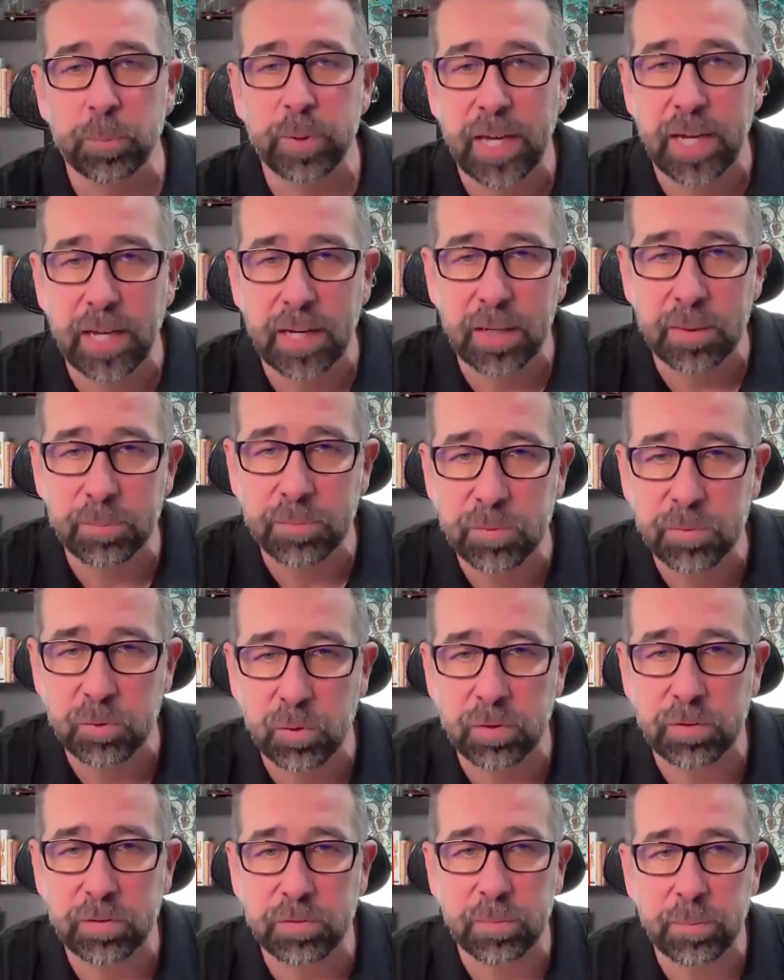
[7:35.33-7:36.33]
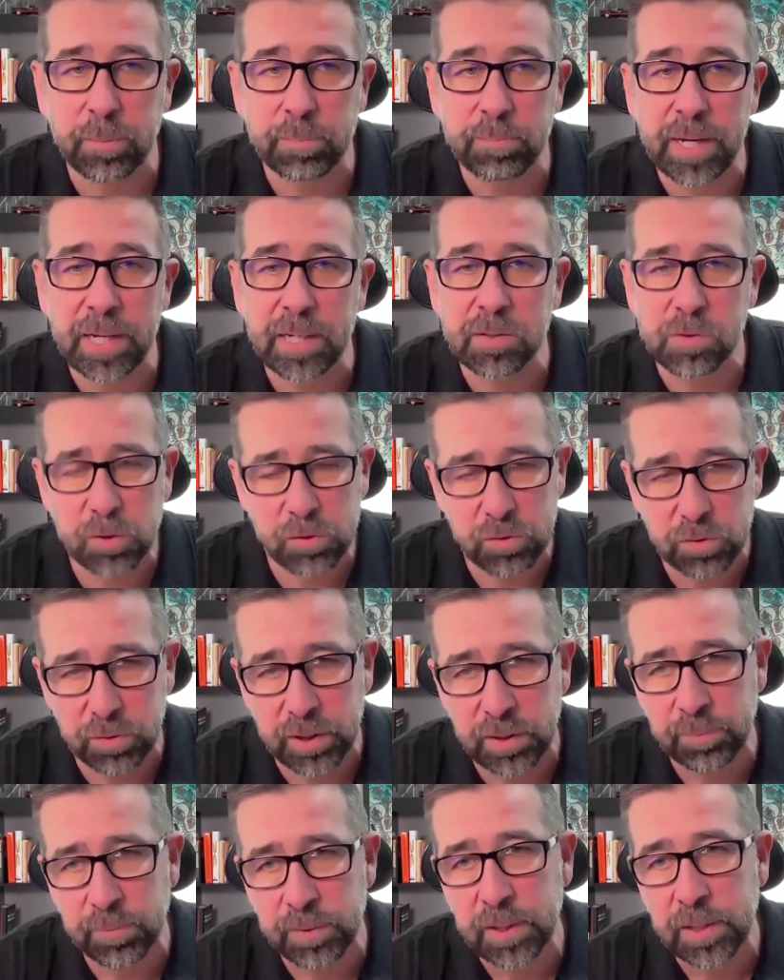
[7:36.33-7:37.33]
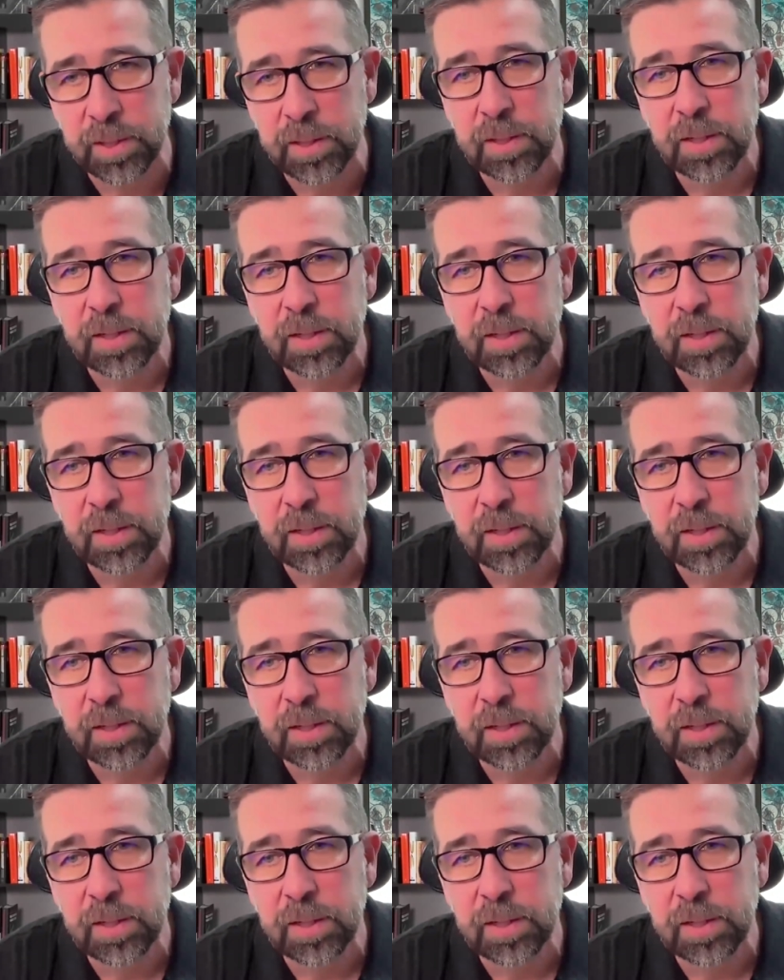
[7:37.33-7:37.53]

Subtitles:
became sort of mainstream,